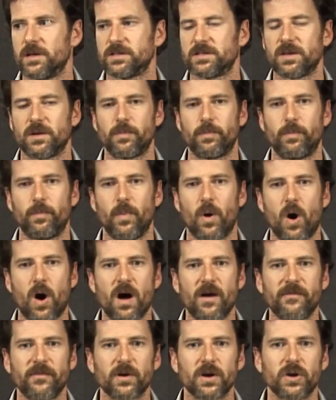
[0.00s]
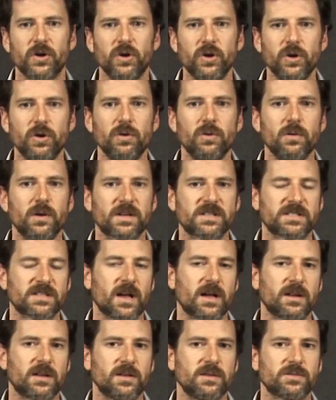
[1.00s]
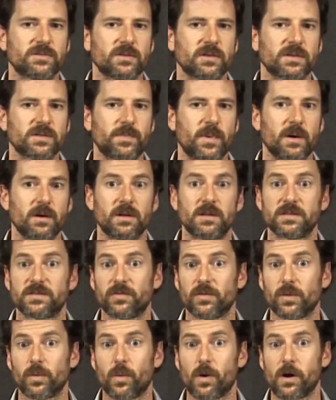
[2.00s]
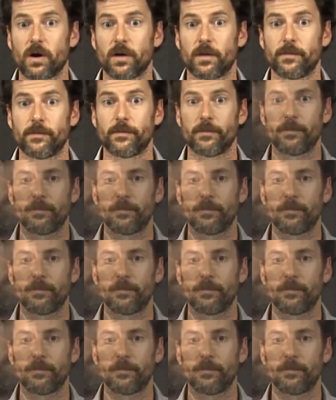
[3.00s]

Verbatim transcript: to offer a new, exciting user experience for the world.